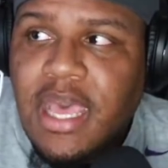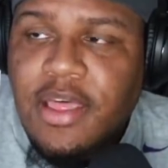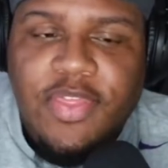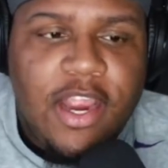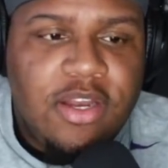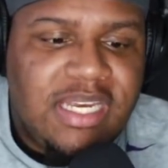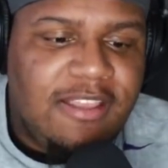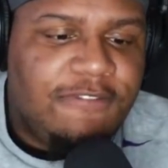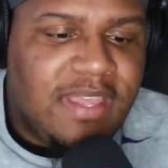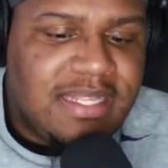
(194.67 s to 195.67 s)
their
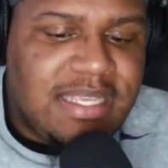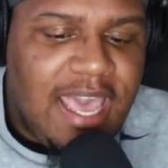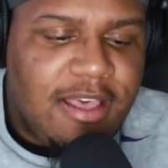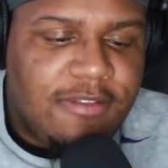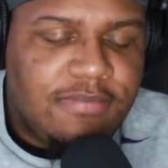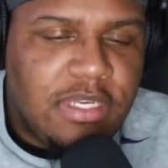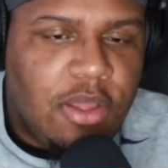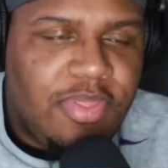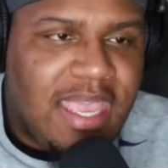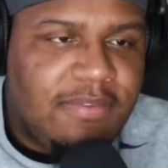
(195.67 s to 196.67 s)
defense have, you know,
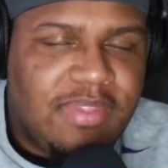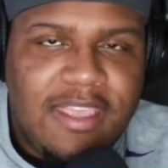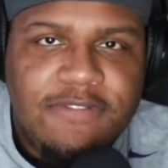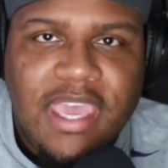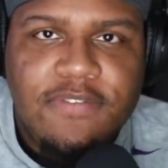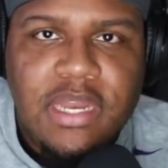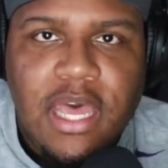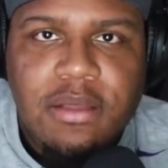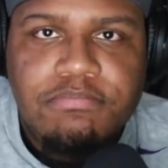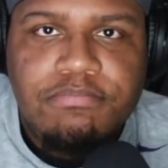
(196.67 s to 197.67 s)
they they've given up